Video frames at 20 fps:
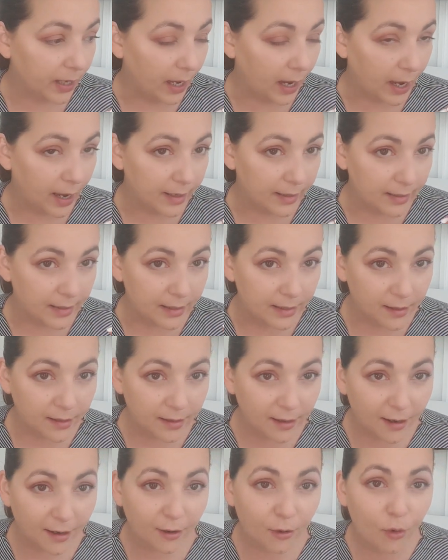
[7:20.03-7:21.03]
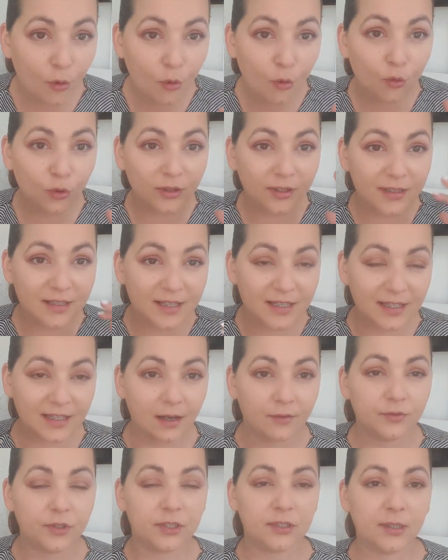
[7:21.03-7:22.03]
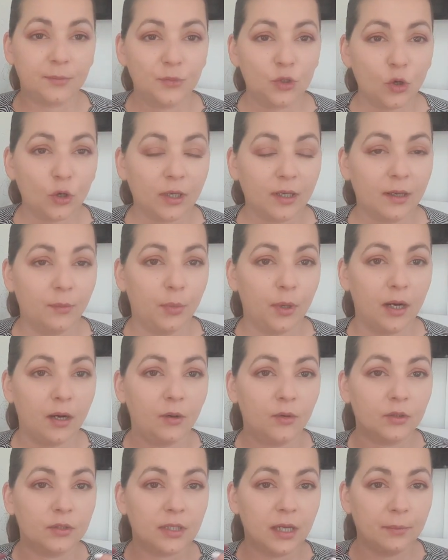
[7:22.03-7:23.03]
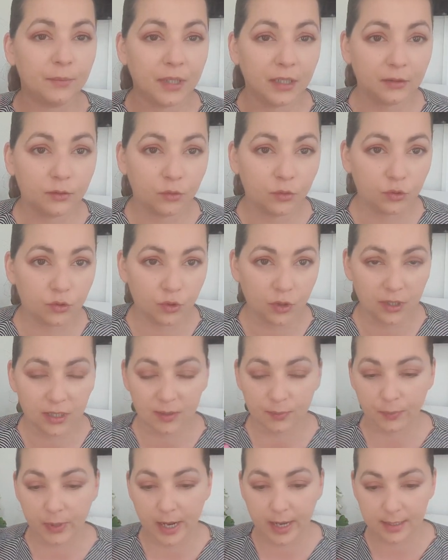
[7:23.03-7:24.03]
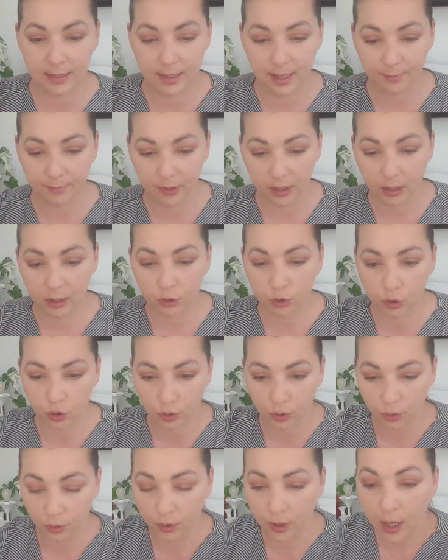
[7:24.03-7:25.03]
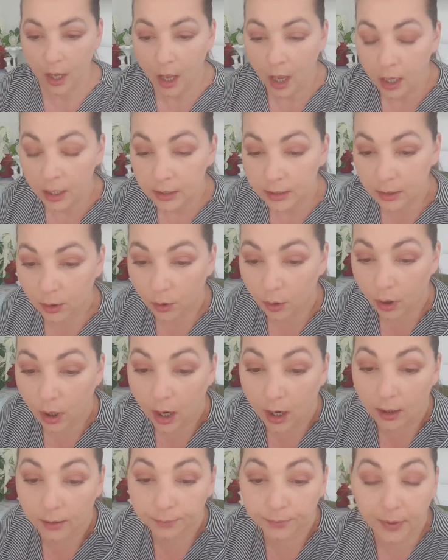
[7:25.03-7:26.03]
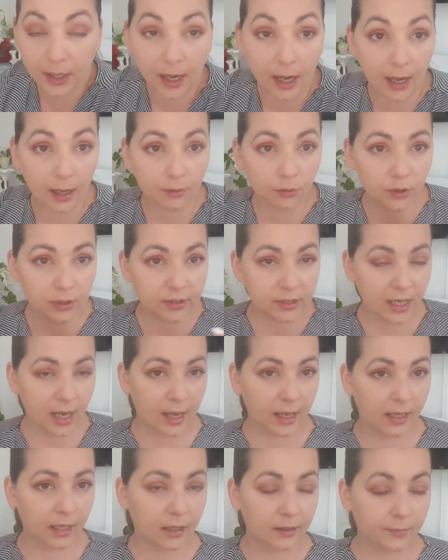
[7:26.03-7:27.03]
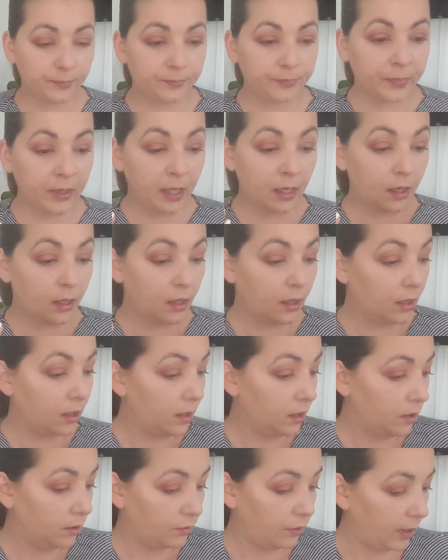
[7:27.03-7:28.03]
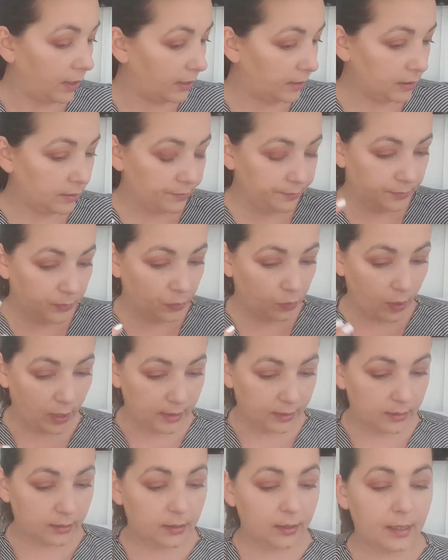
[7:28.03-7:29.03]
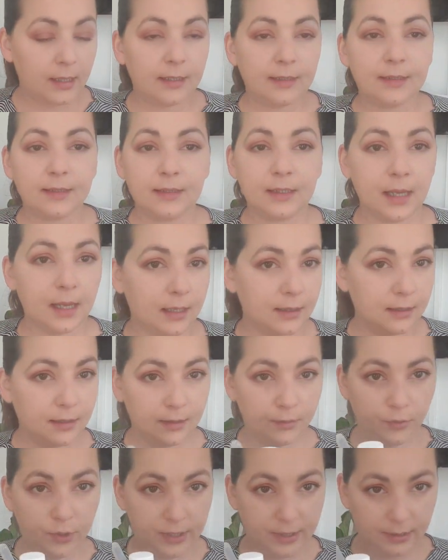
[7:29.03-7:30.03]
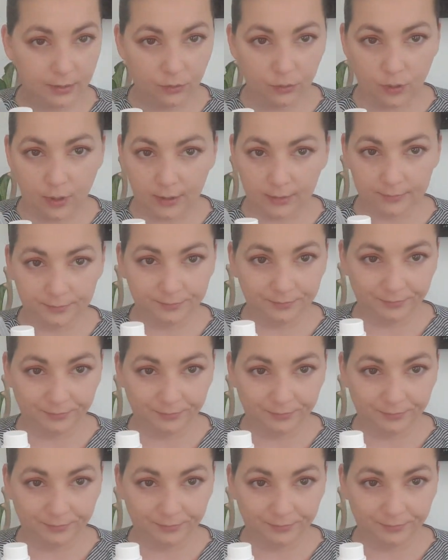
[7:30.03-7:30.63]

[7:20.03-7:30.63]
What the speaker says: I know the stuff that I'm talking about. I'm not good to explain them to you. So I will take, right. Let's take the recent one,